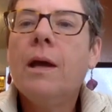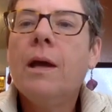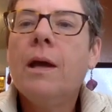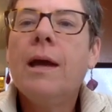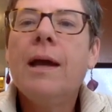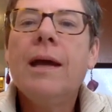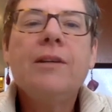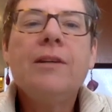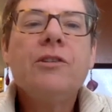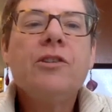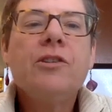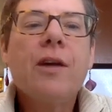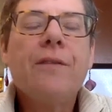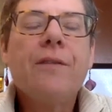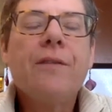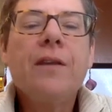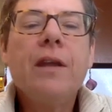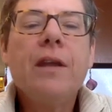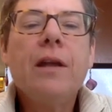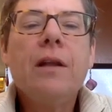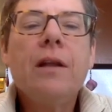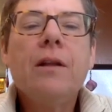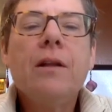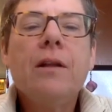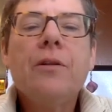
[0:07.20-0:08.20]
Hey, Jeff and
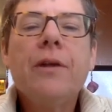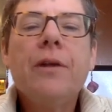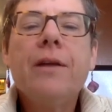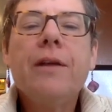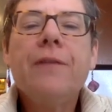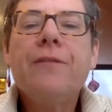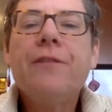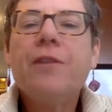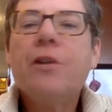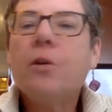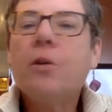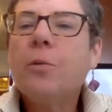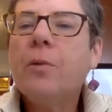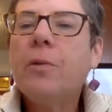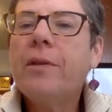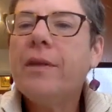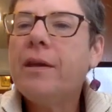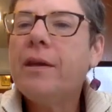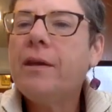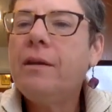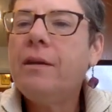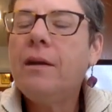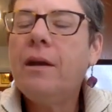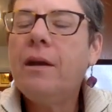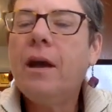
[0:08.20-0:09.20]
Hillary, if you're
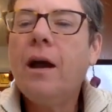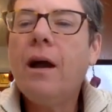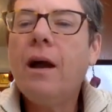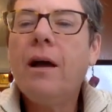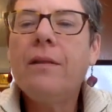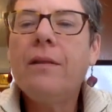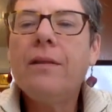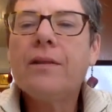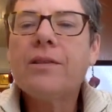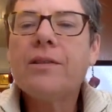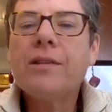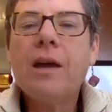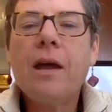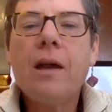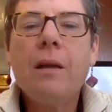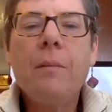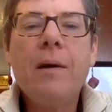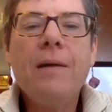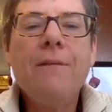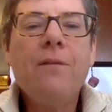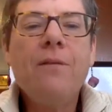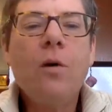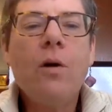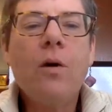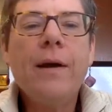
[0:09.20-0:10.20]
within the sound of
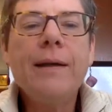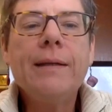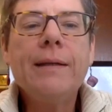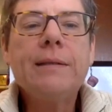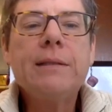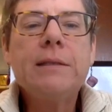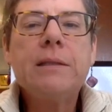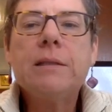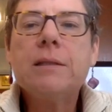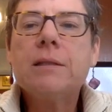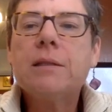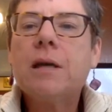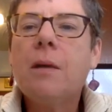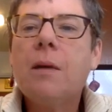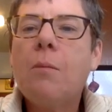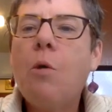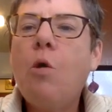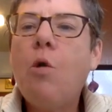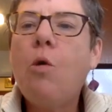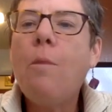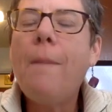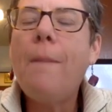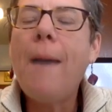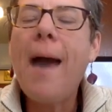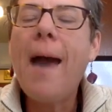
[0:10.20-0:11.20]
my voice, come
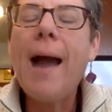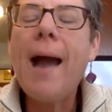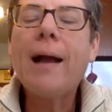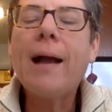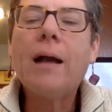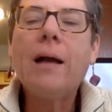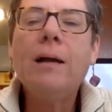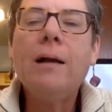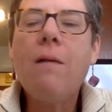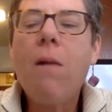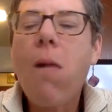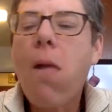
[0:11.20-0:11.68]
on back.